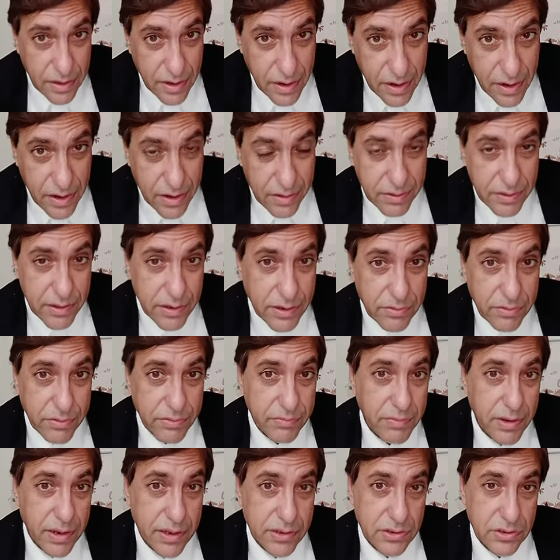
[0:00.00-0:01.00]
nothing
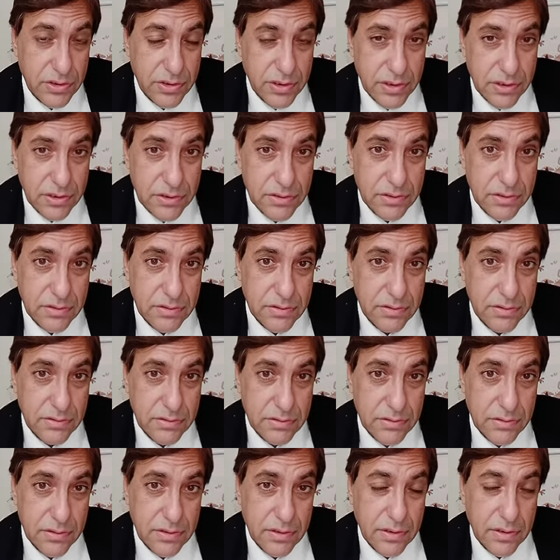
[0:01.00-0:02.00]
to imagination.
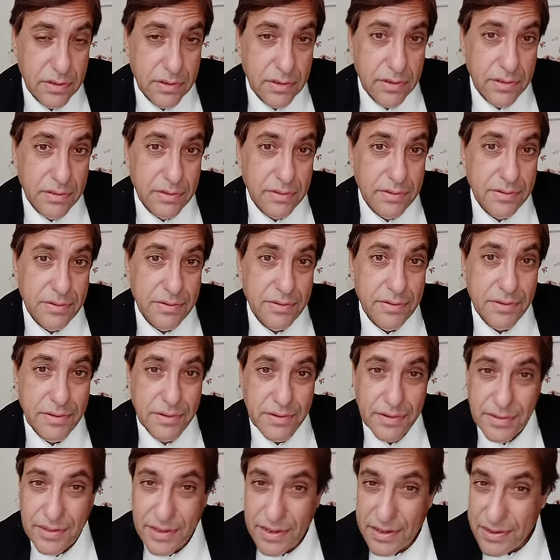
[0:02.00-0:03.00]

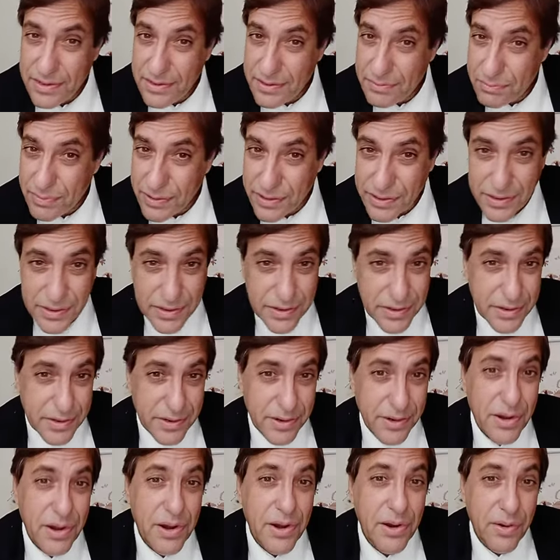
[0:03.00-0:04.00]
There be
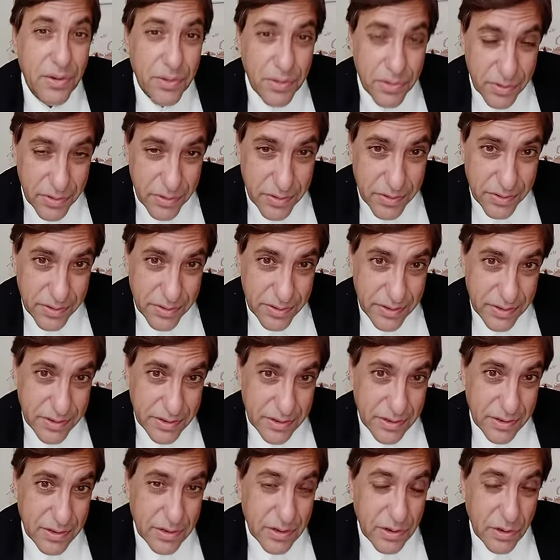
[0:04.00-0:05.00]
no
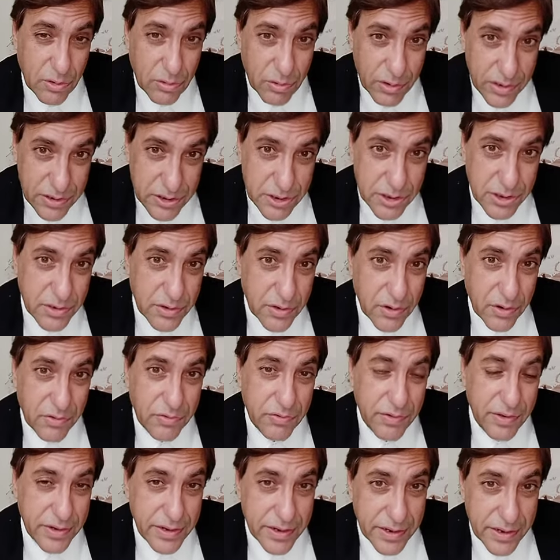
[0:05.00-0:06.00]
question
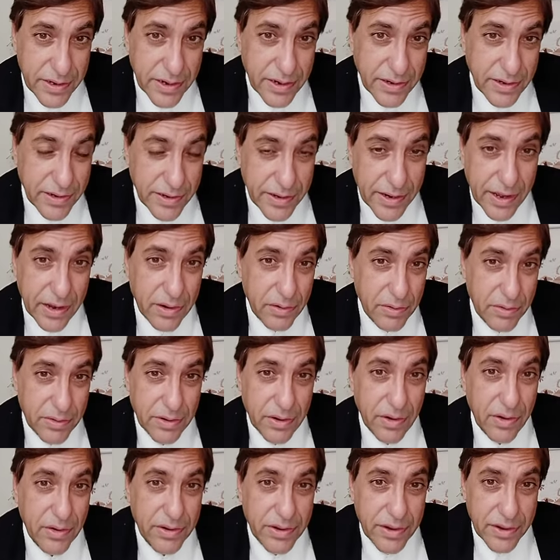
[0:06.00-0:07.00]
of any
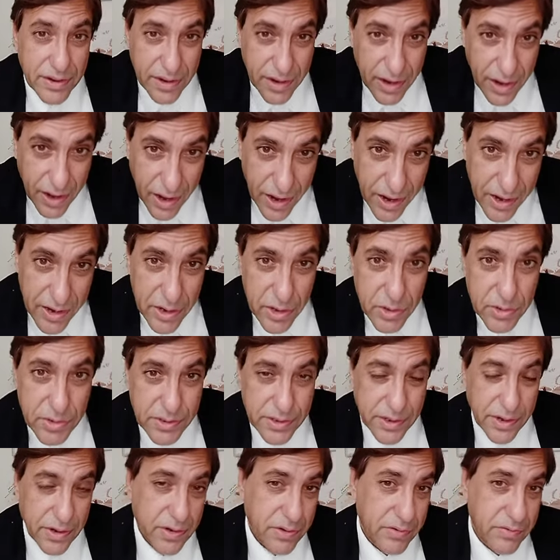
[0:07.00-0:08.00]
doubt, not an
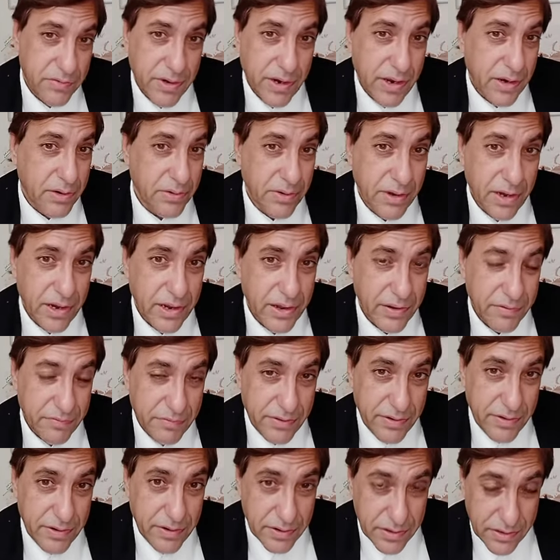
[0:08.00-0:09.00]
iota of doubt
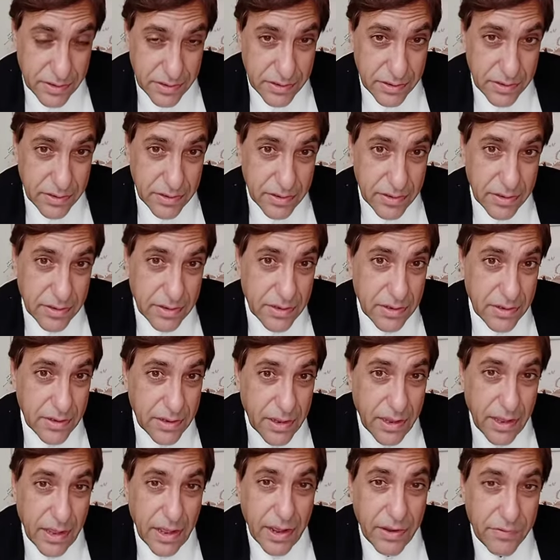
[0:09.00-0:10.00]
left.
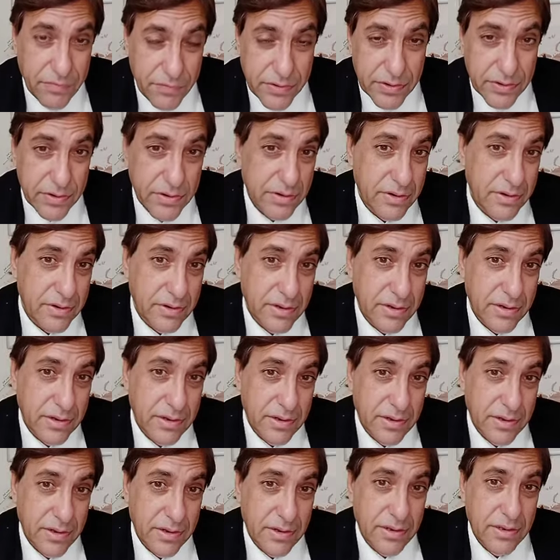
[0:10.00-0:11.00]
After
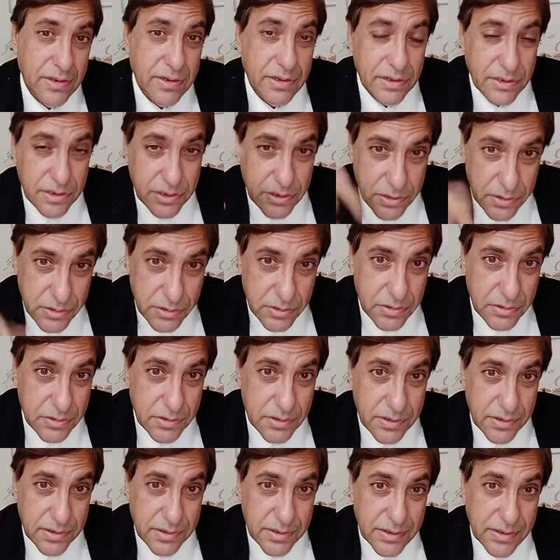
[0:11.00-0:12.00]

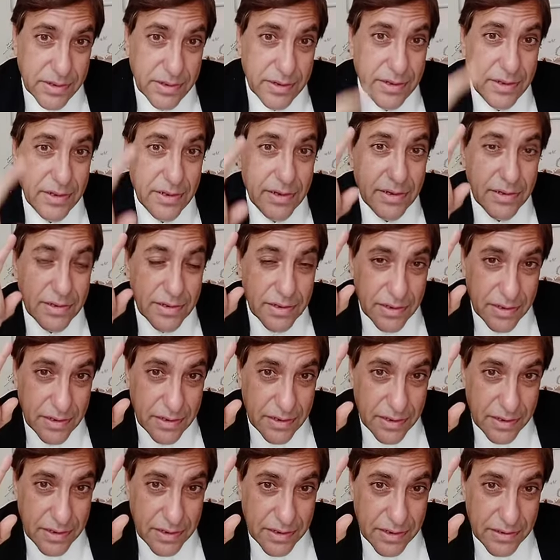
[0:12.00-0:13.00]
you
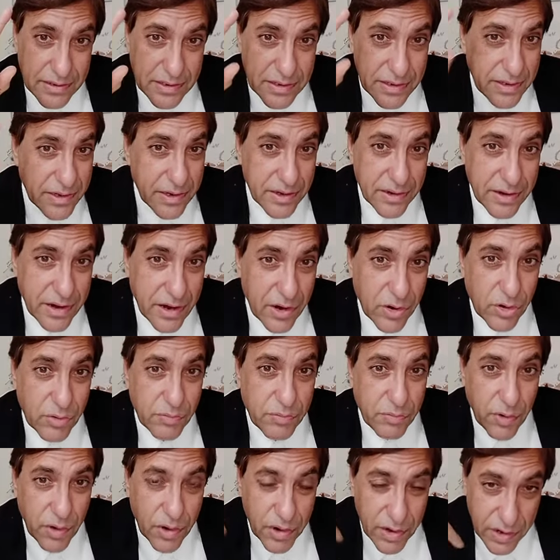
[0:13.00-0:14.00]
uh, hear
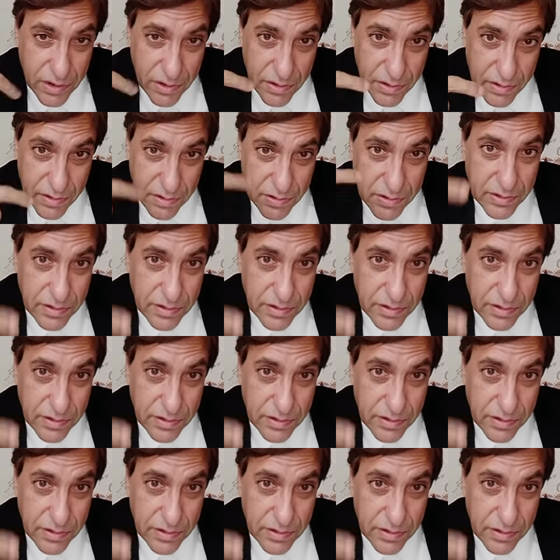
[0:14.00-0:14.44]
out Paul